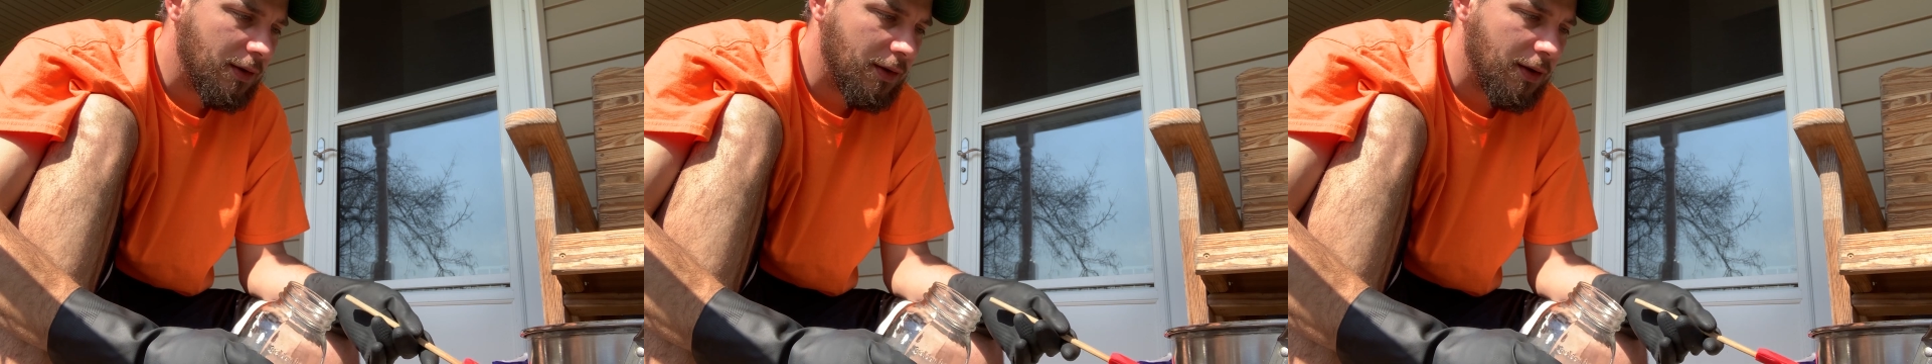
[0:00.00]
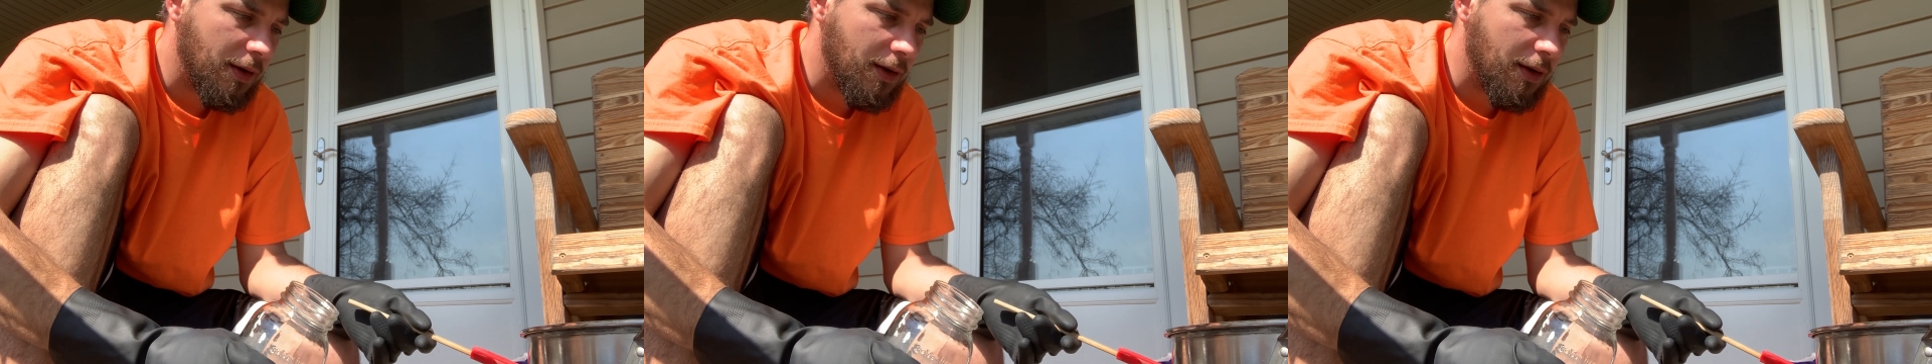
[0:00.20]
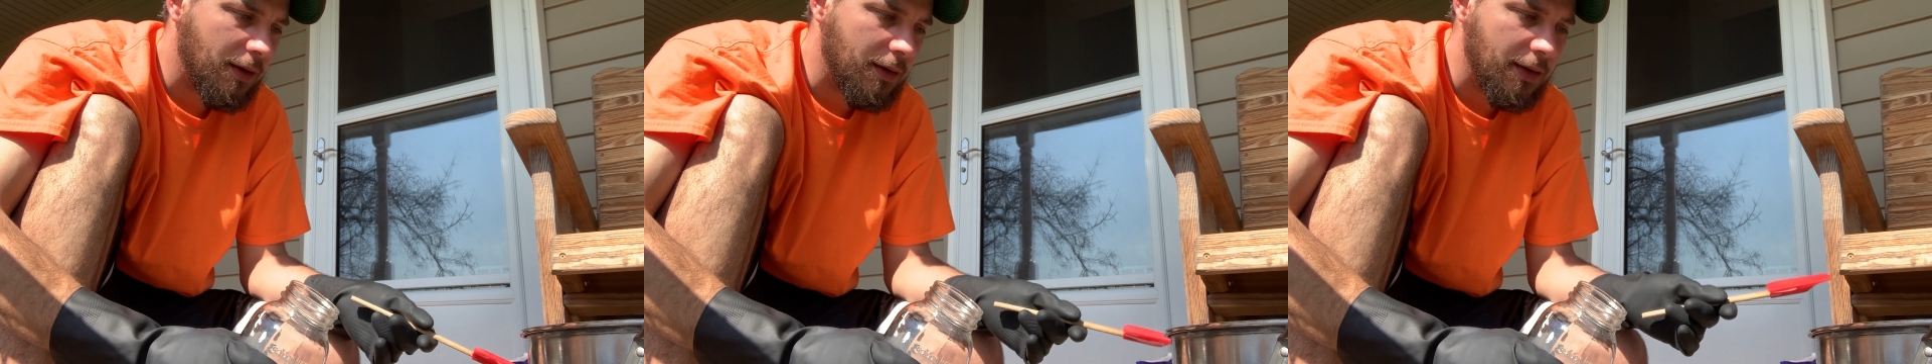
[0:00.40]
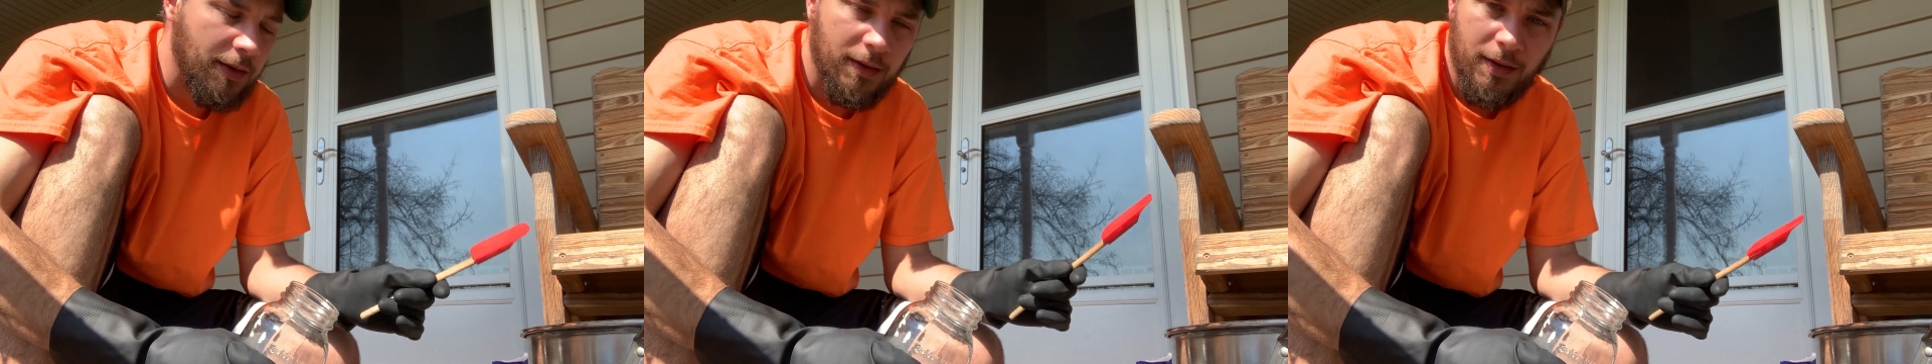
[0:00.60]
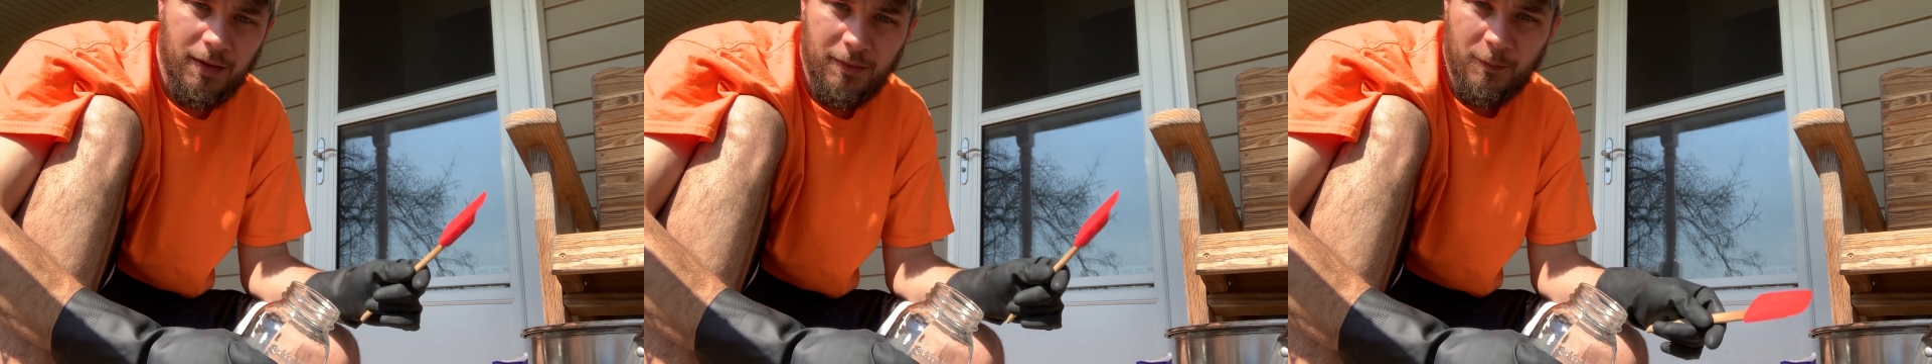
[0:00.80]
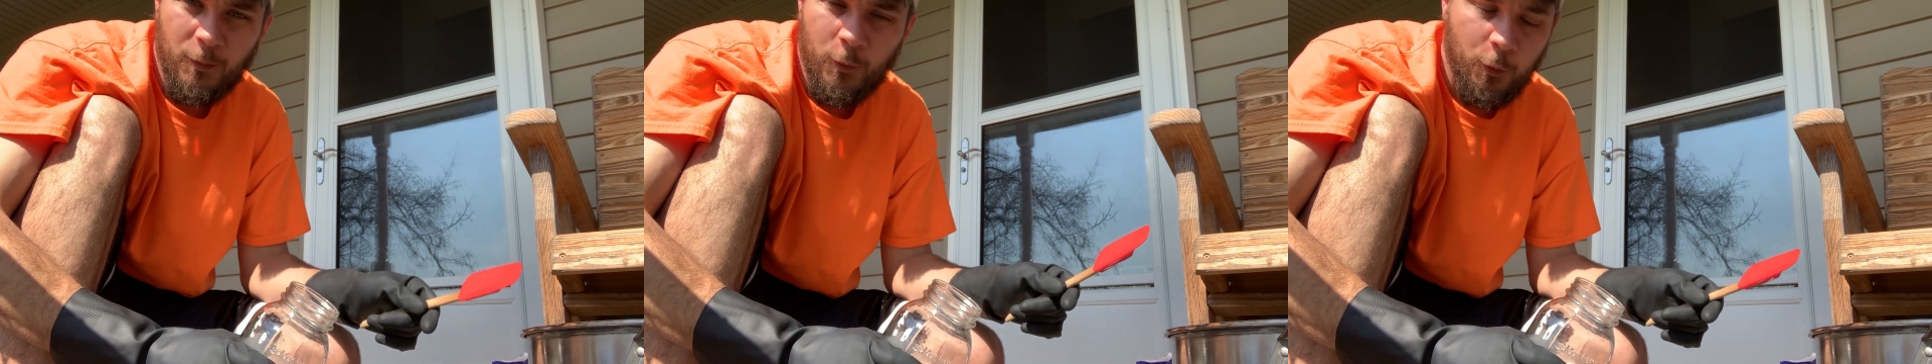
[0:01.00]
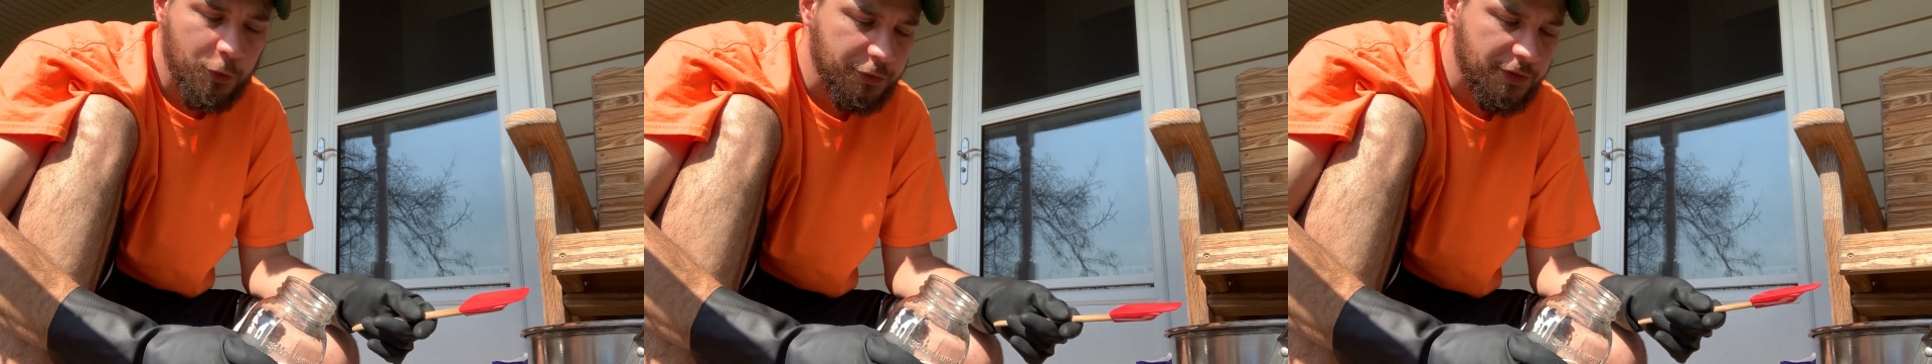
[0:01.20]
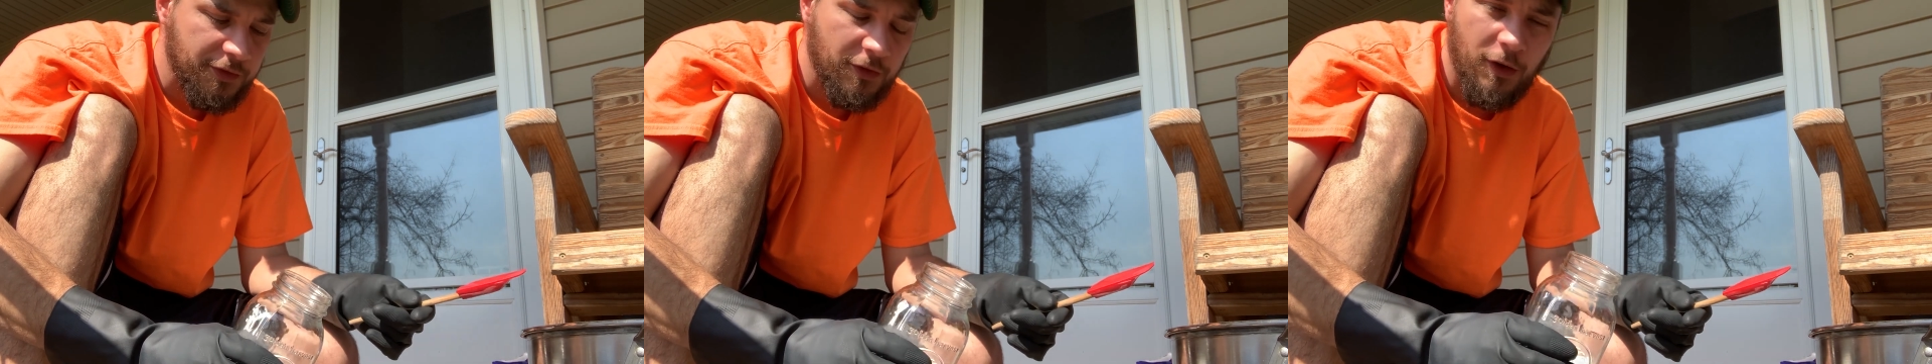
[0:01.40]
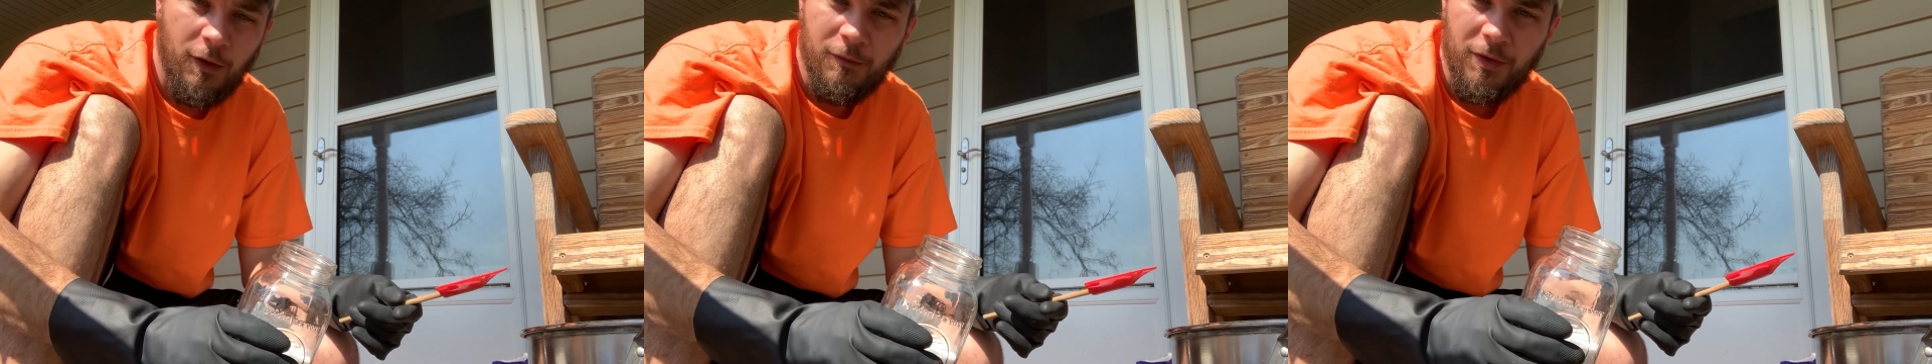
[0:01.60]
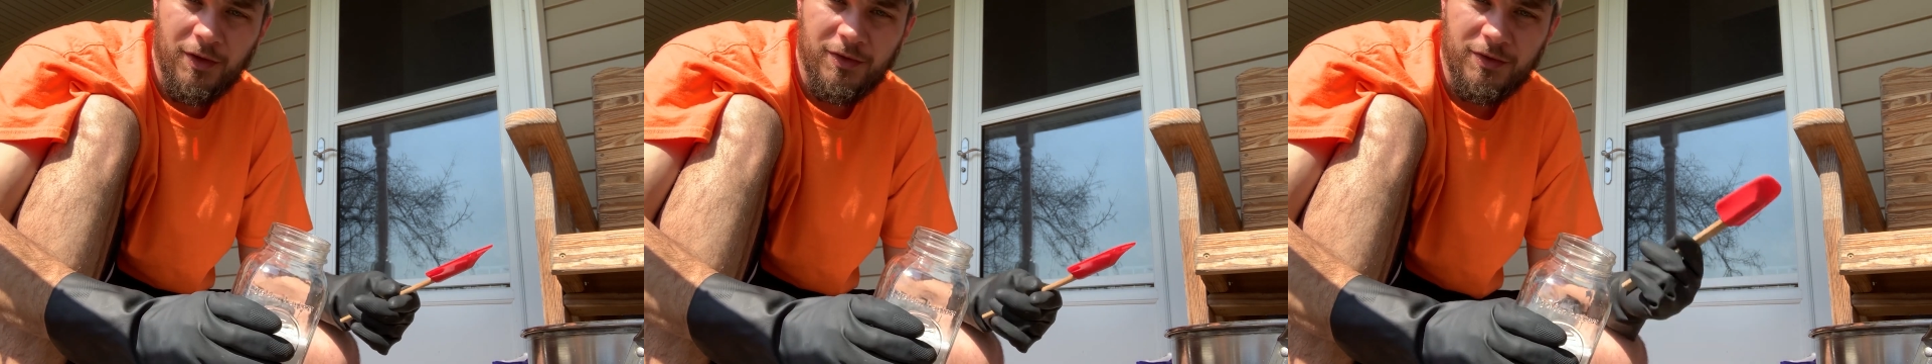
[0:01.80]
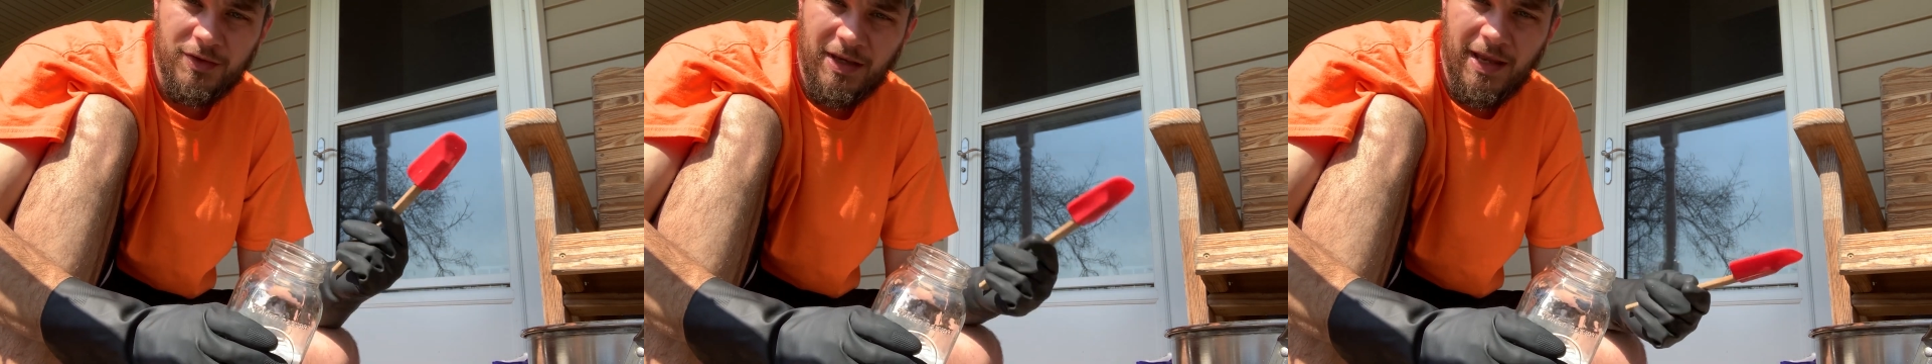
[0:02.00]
and we'll dissolve this.